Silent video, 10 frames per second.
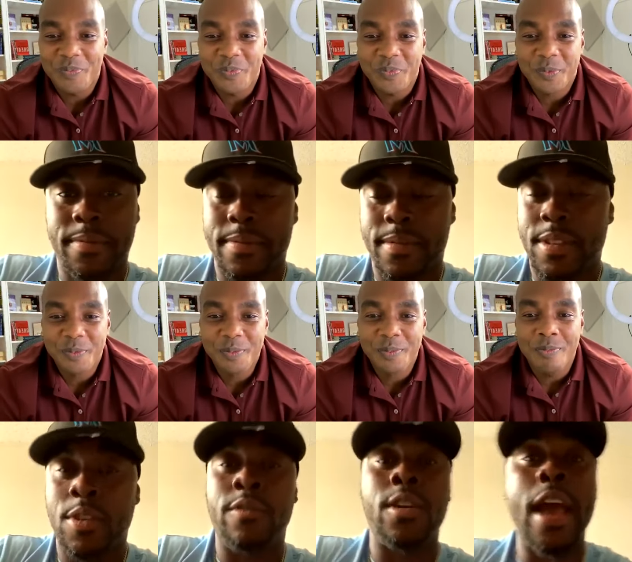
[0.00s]
Speaker 1: over.
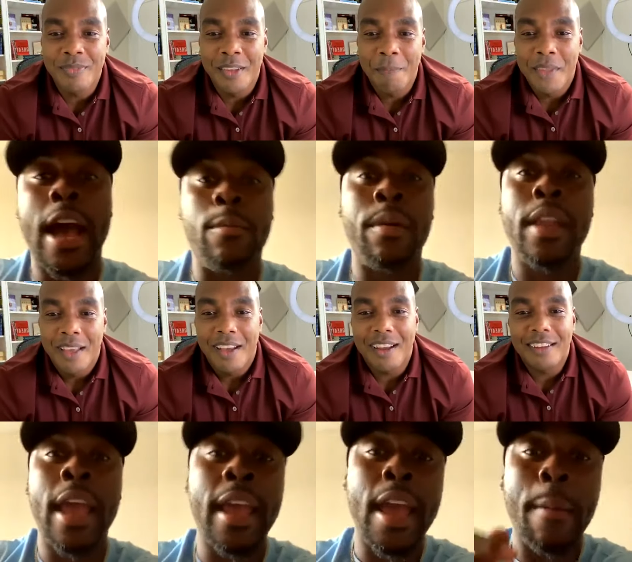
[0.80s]
But hey,
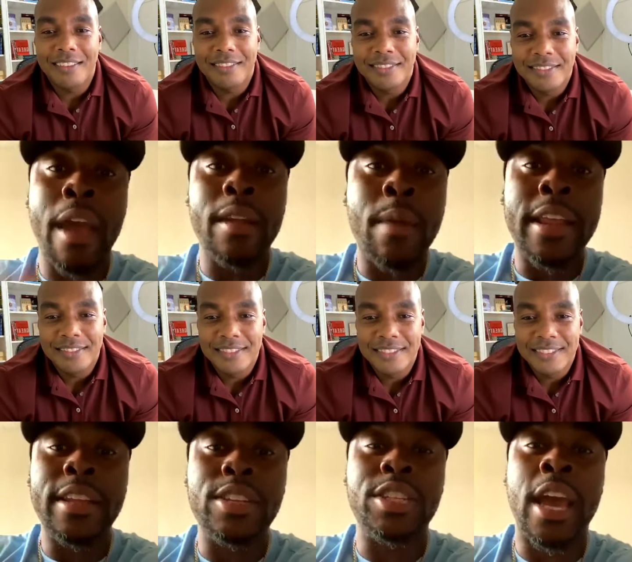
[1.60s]
anybody in the
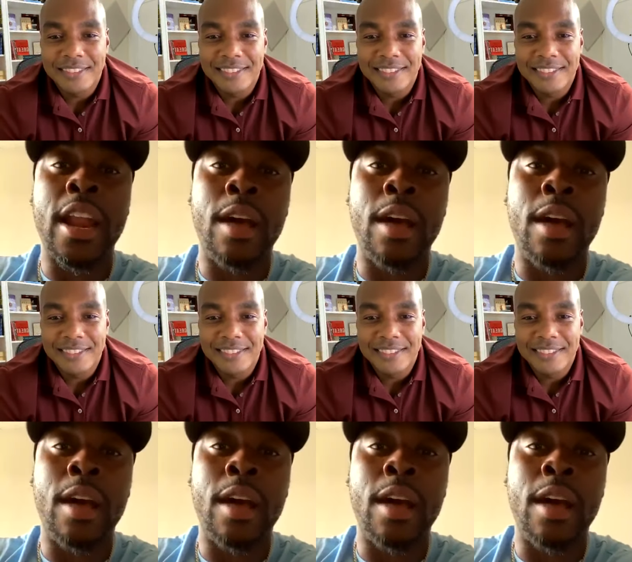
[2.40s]
chat, I'm